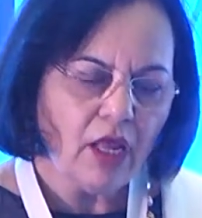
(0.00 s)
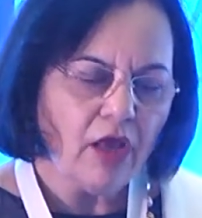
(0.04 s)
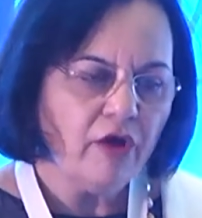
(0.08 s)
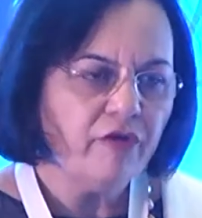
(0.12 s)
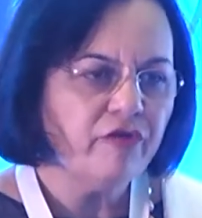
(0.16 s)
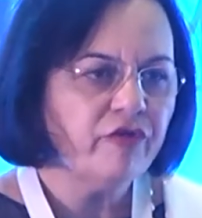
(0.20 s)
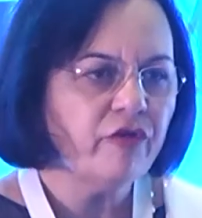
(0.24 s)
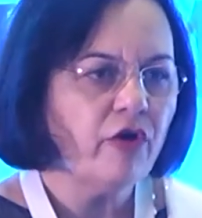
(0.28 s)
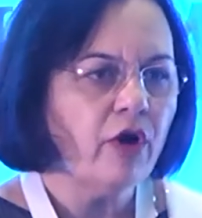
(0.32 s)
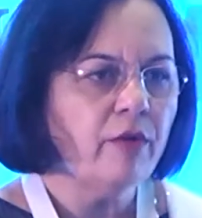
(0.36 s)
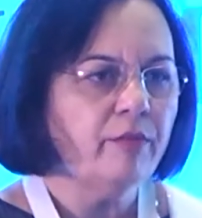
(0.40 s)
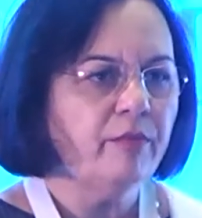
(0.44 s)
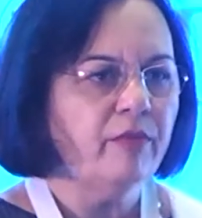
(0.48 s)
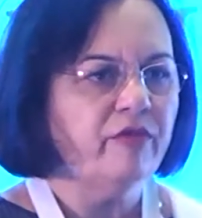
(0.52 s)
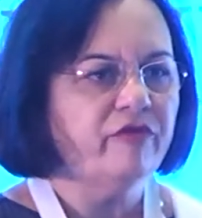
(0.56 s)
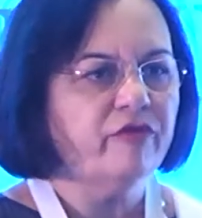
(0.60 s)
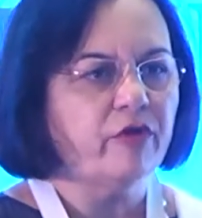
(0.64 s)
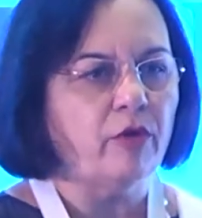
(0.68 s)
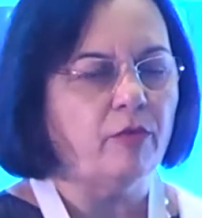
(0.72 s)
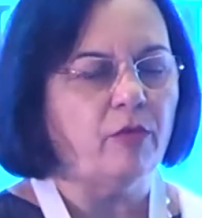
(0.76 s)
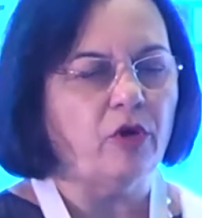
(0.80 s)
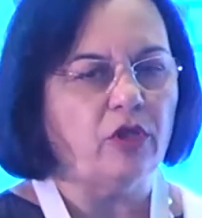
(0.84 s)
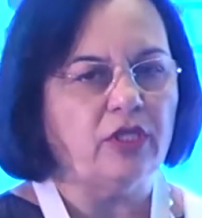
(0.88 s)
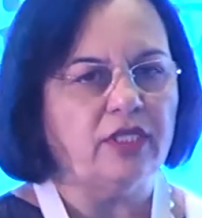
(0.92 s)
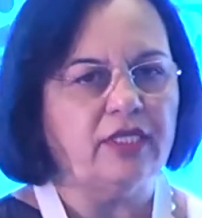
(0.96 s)
from
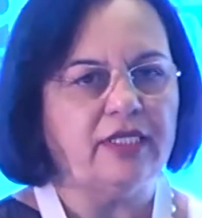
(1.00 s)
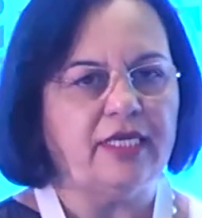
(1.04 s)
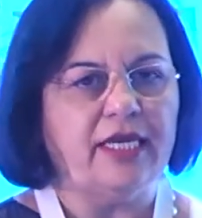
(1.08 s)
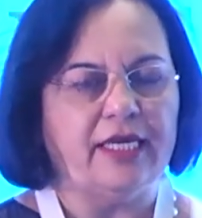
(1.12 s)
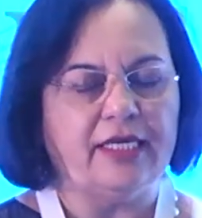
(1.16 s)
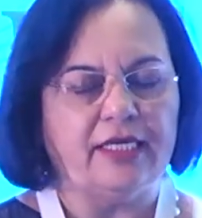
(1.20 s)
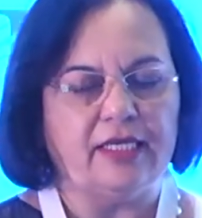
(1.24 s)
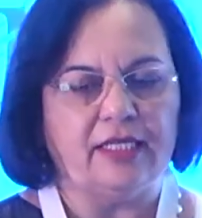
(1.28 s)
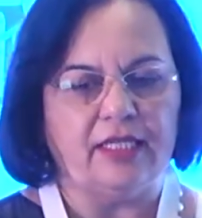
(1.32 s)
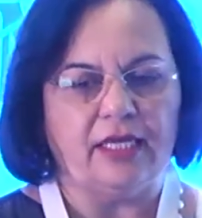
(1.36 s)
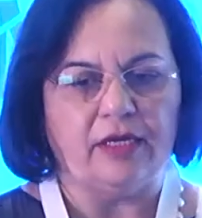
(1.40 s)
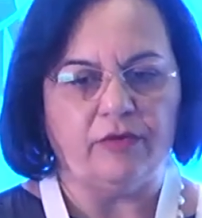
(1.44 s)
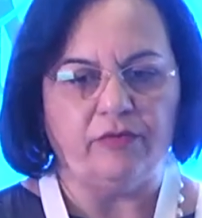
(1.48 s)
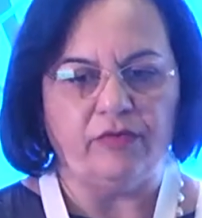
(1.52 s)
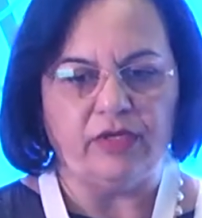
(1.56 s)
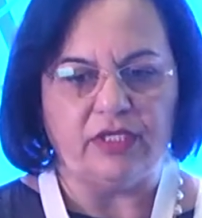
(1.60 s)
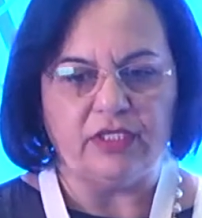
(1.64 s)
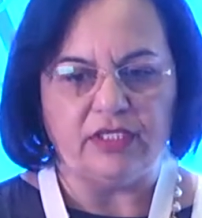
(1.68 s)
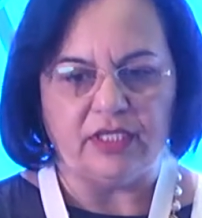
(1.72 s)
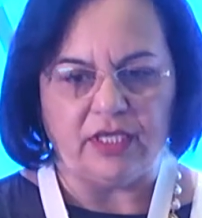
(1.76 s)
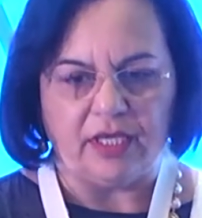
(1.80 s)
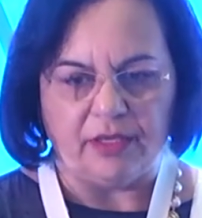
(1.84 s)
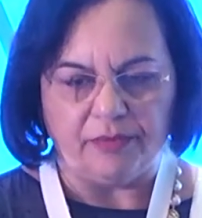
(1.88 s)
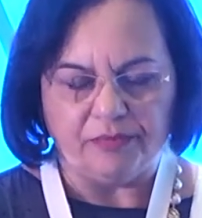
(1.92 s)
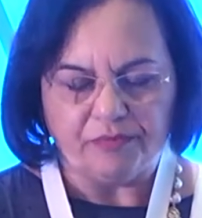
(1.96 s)
all the data that we
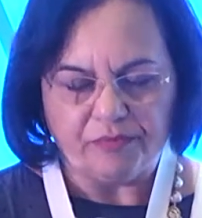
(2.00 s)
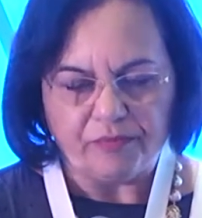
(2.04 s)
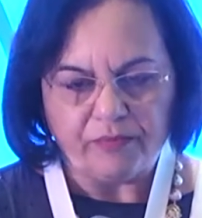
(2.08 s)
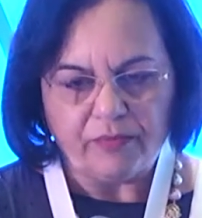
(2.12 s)
see.